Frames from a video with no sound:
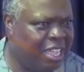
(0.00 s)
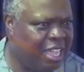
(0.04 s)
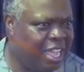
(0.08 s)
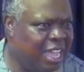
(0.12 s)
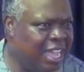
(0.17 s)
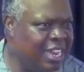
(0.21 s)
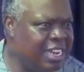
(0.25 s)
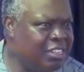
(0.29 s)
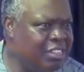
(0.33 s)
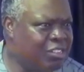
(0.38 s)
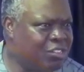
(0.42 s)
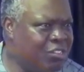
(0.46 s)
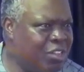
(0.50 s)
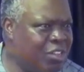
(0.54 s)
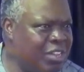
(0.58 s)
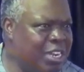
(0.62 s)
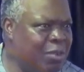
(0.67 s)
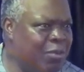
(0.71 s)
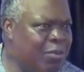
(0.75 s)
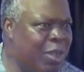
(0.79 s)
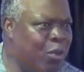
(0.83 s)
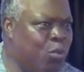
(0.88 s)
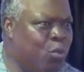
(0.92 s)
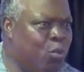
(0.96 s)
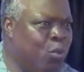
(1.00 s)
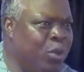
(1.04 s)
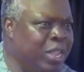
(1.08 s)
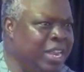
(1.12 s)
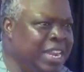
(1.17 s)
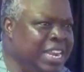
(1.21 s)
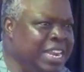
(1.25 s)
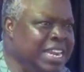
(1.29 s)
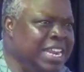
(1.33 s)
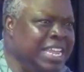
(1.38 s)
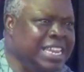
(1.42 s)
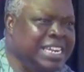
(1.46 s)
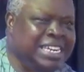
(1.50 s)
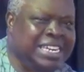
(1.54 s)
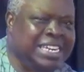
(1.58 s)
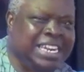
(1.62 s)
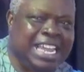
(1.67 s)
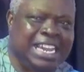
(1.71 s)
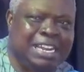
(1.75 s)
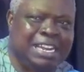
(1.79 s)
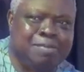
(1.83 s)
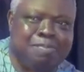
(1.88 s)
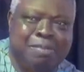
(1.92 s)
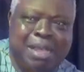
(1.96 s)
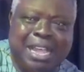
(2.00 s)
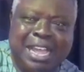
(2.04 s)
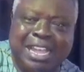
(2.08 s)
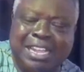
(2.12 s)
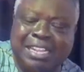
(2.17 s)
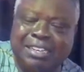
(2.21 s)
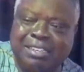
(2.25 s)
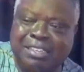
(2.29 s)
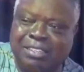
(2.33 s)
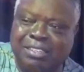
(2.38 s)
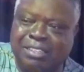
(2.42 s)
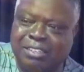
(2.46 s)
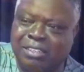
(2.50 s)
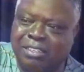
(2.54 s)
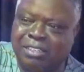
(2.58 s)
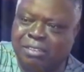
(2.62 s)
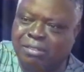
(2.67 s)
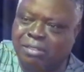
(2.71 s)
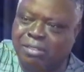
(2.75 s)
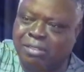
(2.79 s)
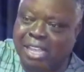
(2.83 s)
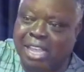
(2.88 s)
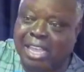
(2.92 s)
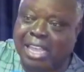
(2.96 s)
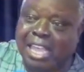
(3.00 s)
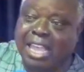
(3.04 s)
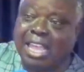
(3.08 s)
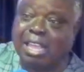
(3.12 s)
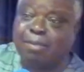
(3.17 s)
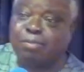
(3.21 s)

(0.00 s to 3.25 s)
And he saw they were wheeling a dead man taking